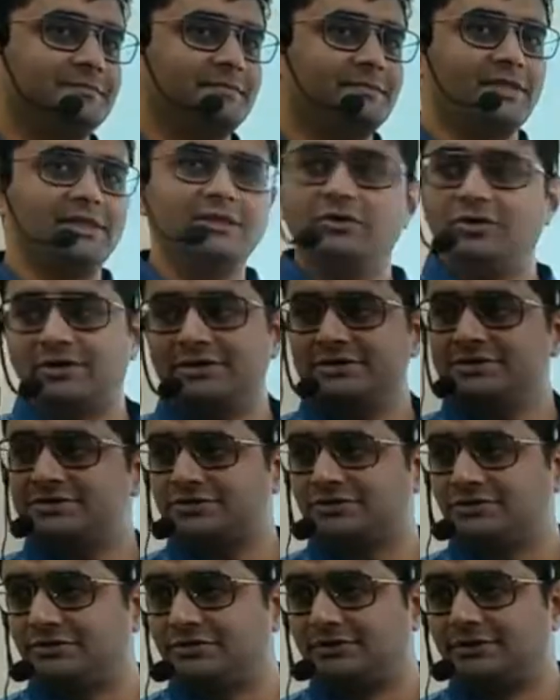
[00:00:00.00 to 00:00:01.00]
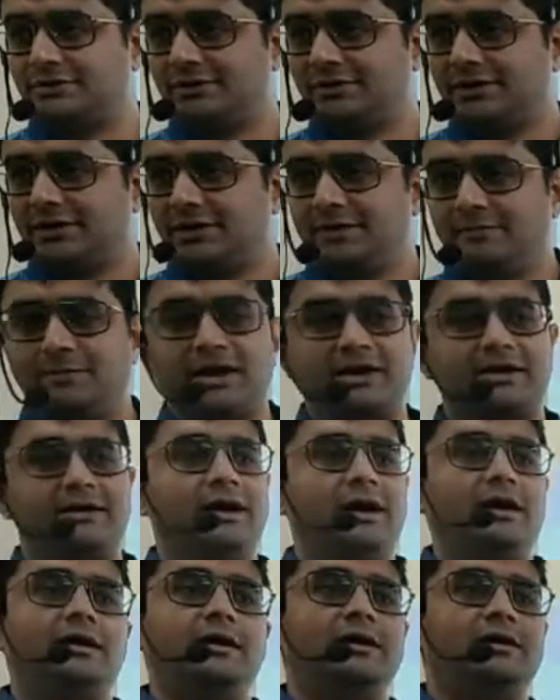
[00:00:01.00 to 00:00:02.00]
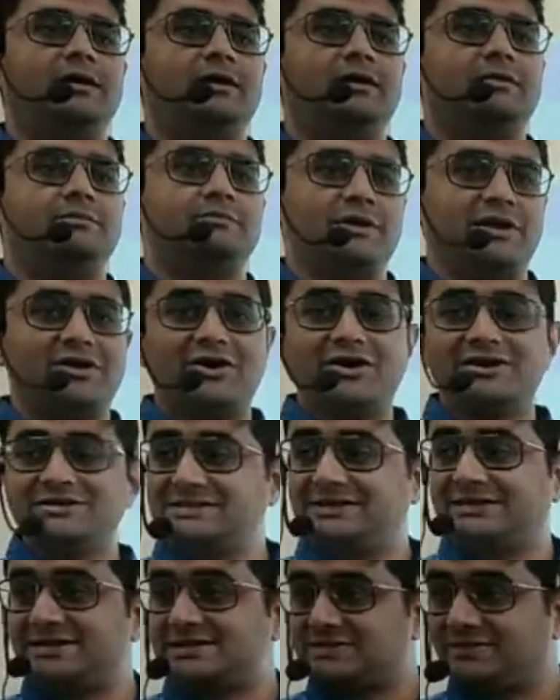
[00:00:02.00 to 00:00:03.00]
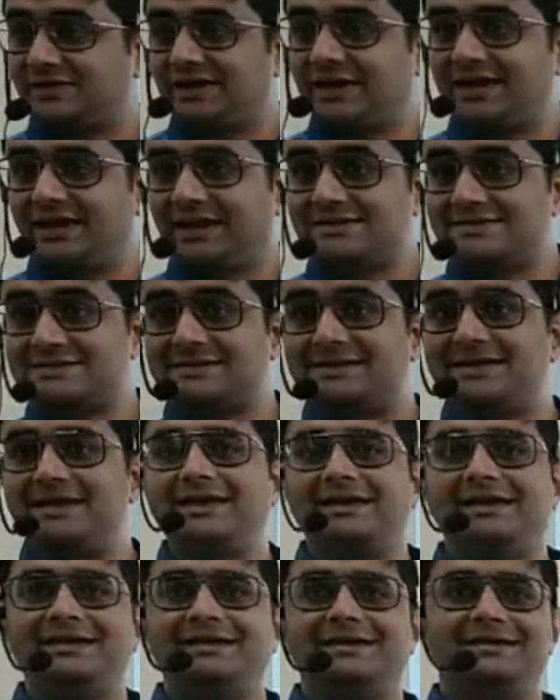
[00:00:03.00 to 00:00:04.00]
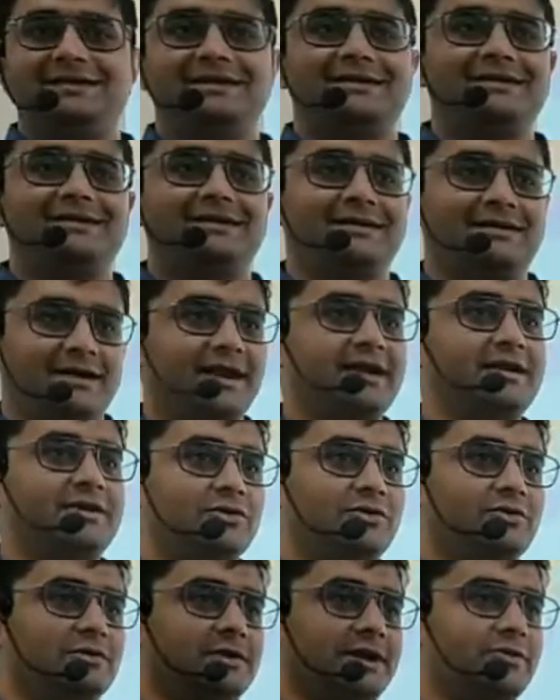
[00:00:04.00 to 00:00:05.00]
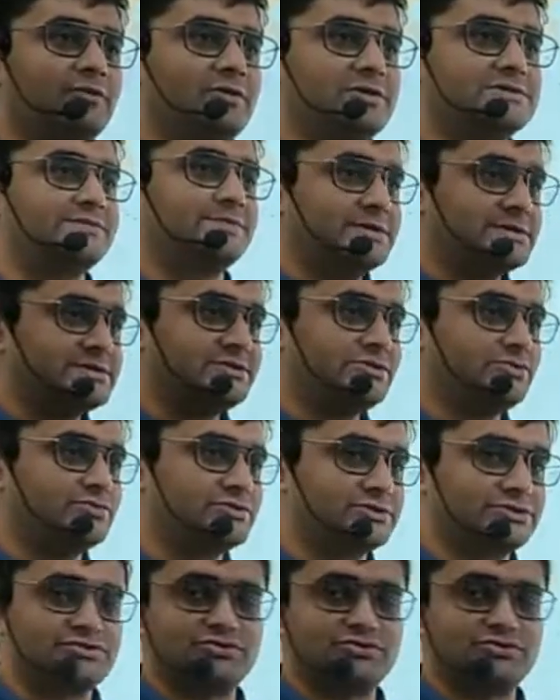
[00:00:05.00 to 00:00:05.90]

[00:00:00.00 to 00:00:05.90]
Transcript: You understood? But because it is very risky, correct? No, it was misused.